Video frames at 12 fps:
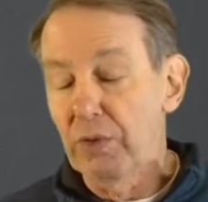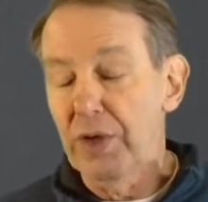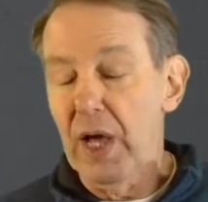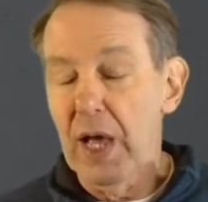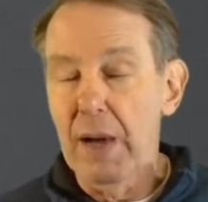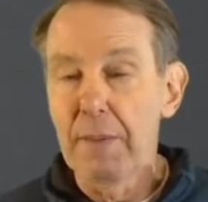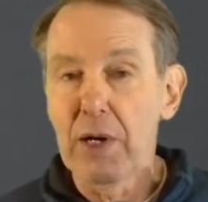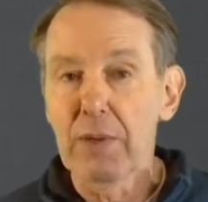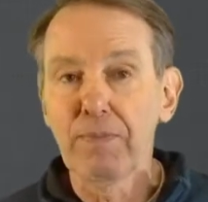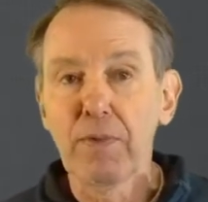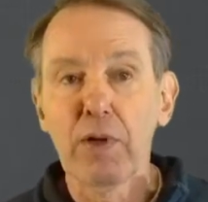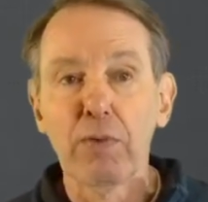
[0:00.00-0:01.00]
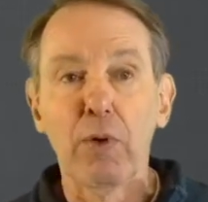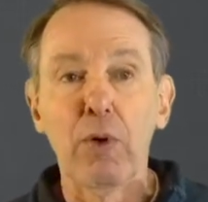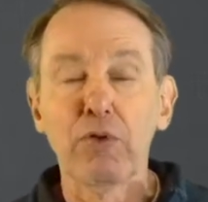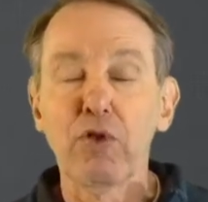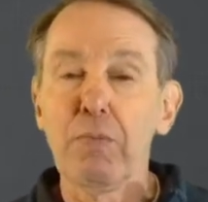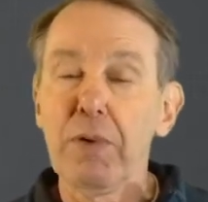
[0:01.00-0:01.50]
roll diameter,
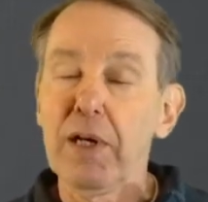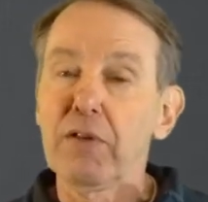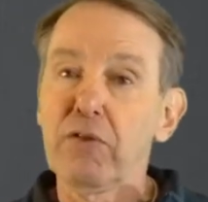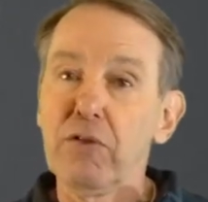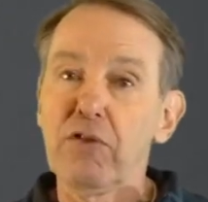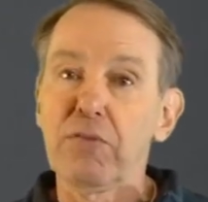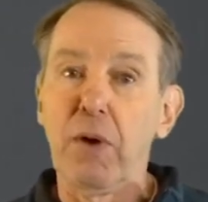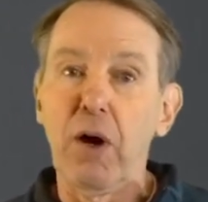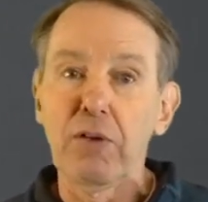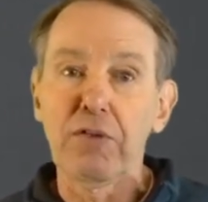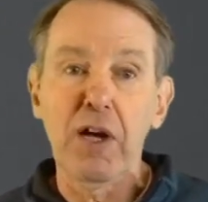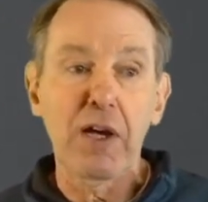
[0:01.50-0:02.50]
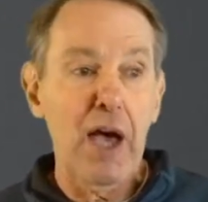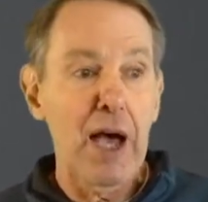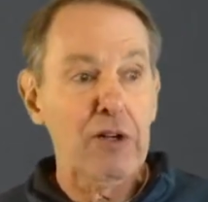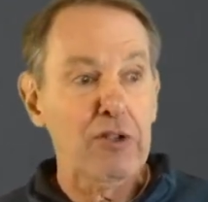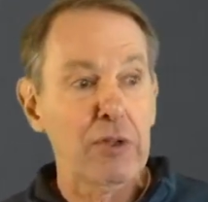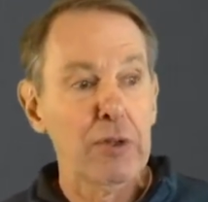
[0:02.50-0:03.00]
roll too big, too small, take
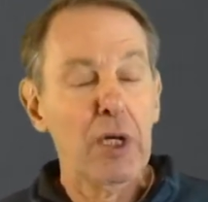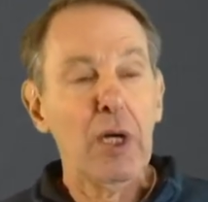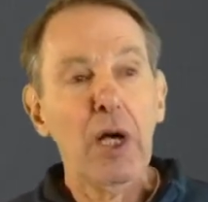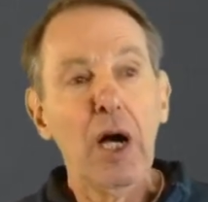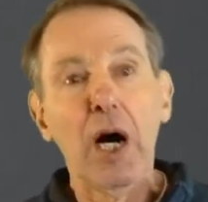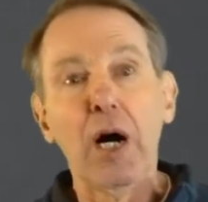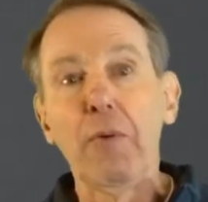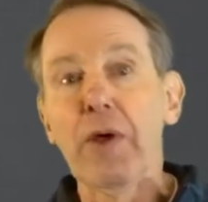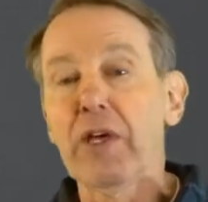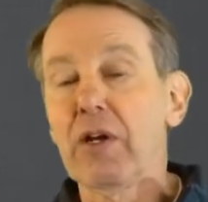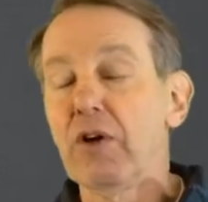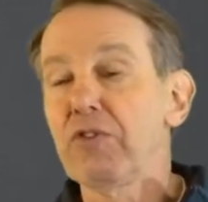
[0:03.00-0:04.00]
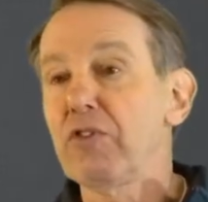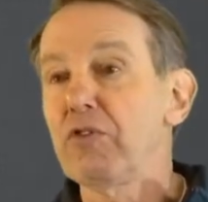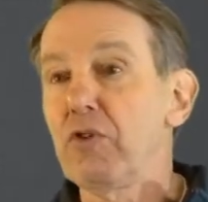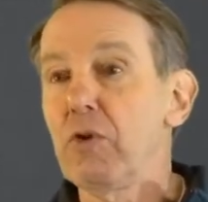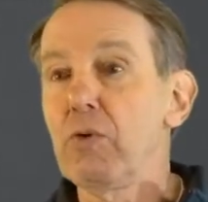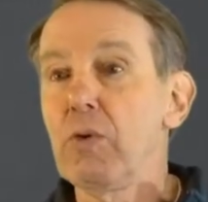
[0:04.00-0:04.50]
action. We can also
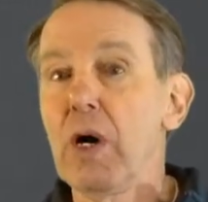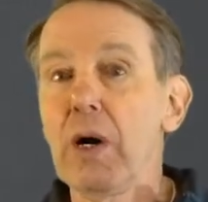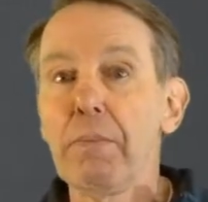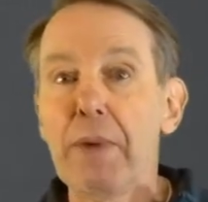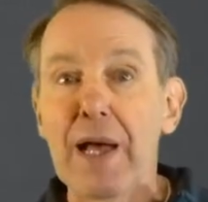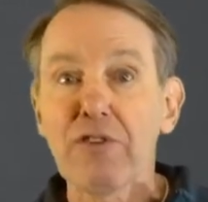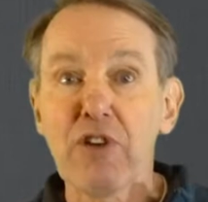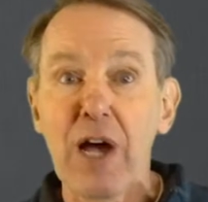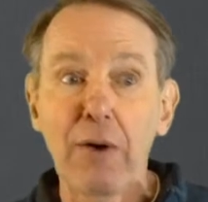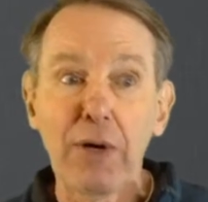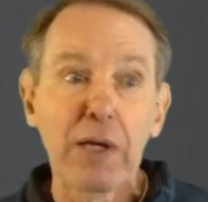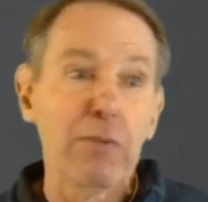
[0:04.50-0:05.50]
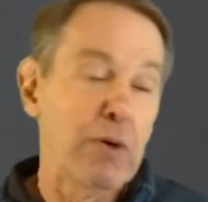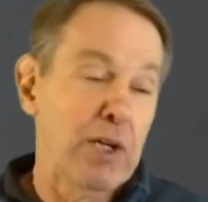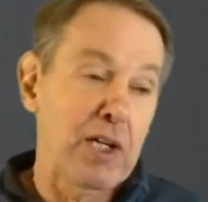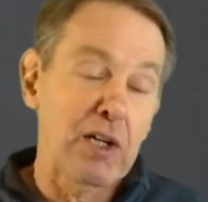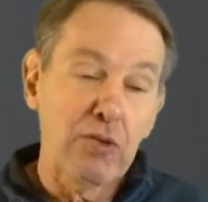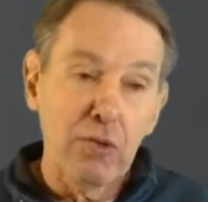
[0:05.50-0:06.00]
do batch counting.
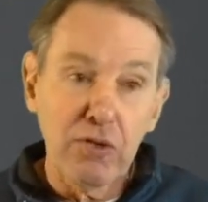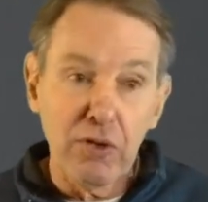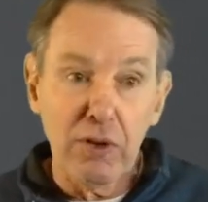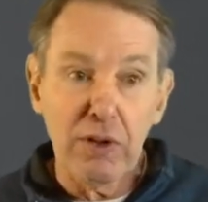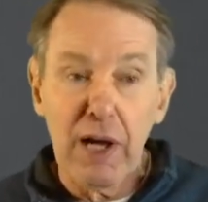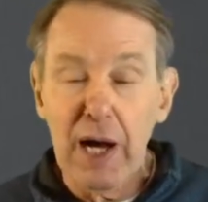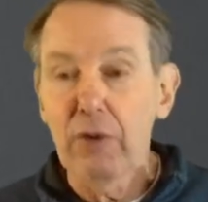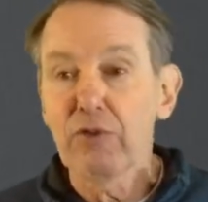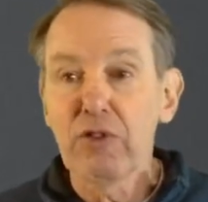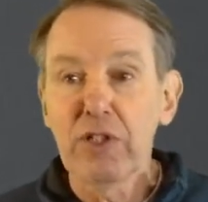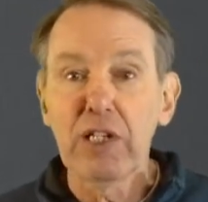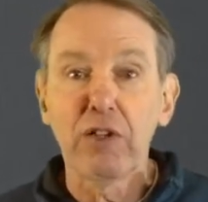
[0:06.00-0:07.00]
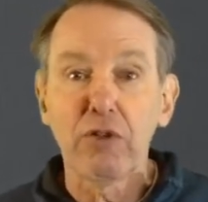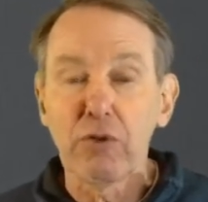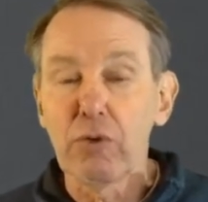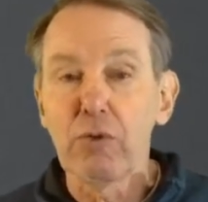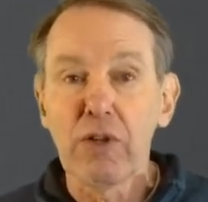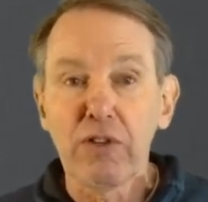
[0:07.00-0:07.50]
When you get to a certain count, you need to
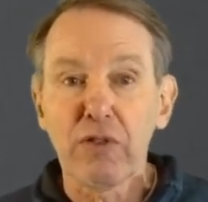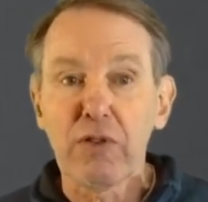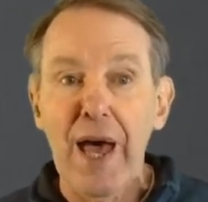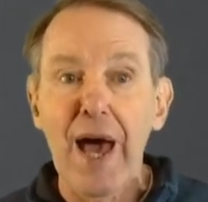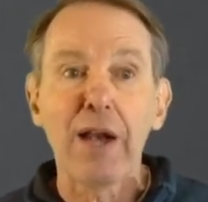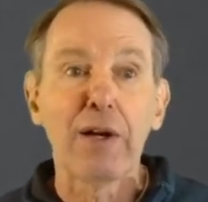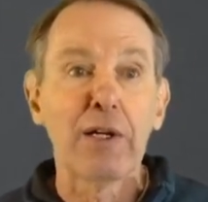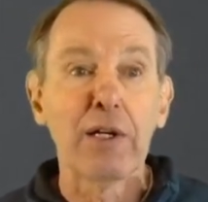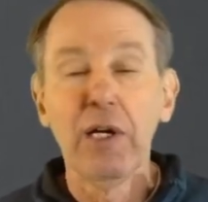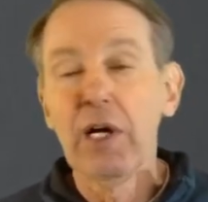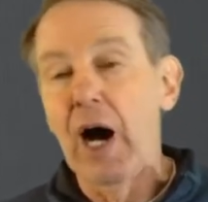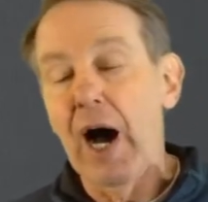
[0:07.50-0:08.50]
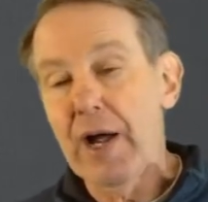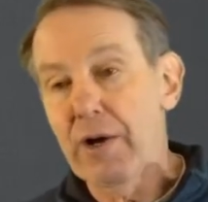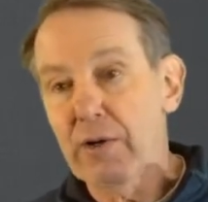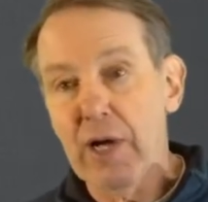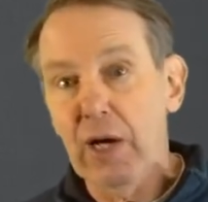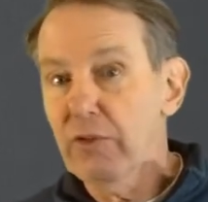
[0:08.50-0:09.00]
do this or that, and a
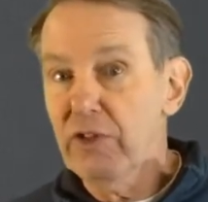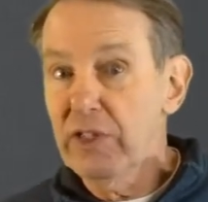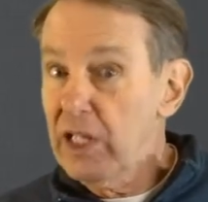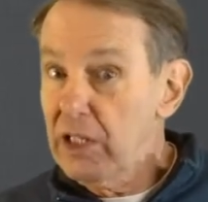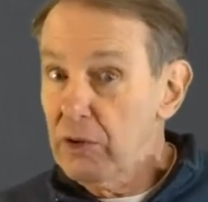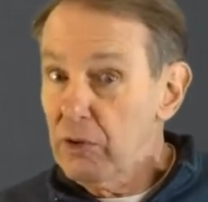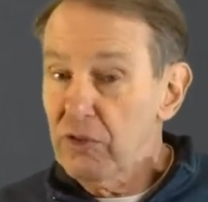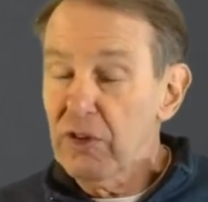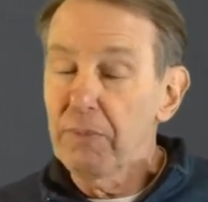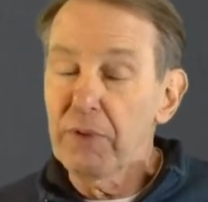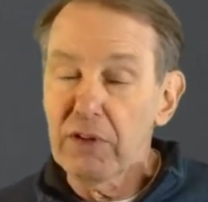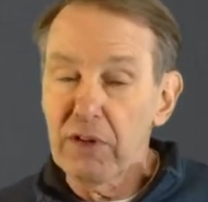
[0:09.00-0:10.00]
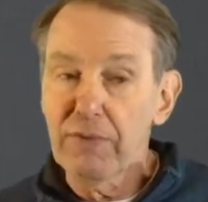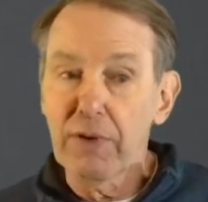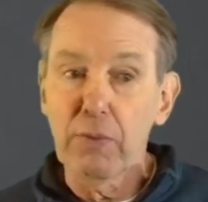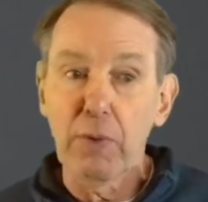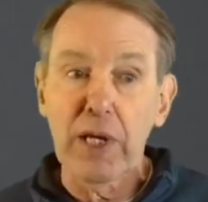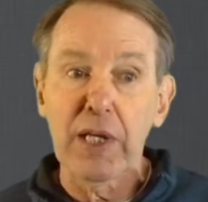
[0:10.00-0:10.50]
higher count, you need to do something
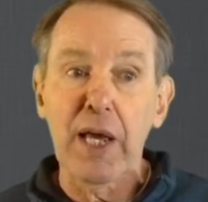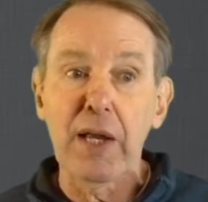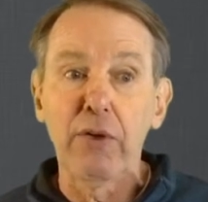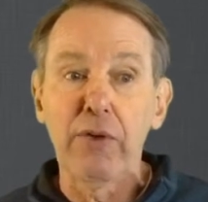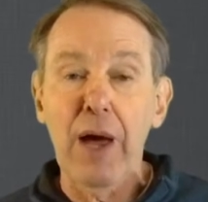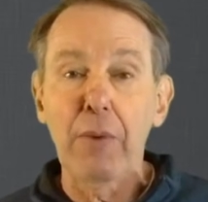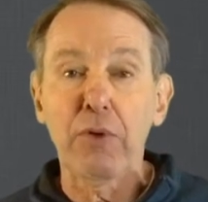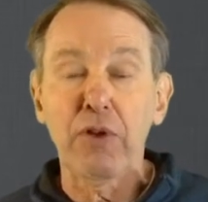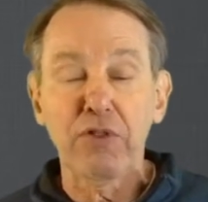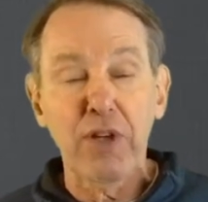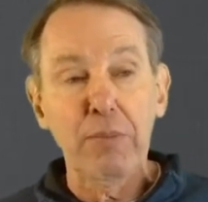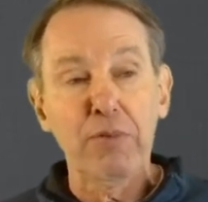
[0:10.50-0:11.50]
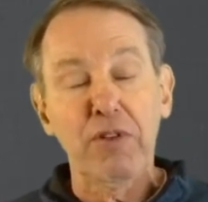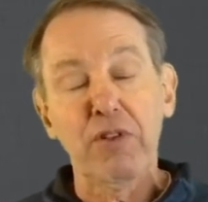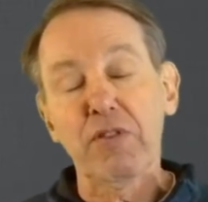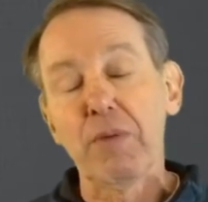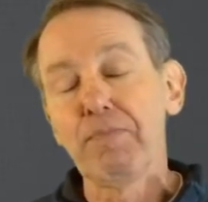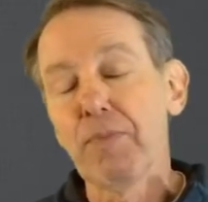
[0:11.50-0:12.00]
different. We can handle that with the same
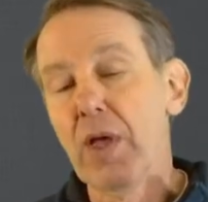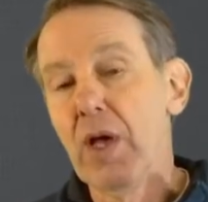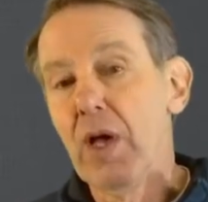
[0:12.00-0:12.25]
system.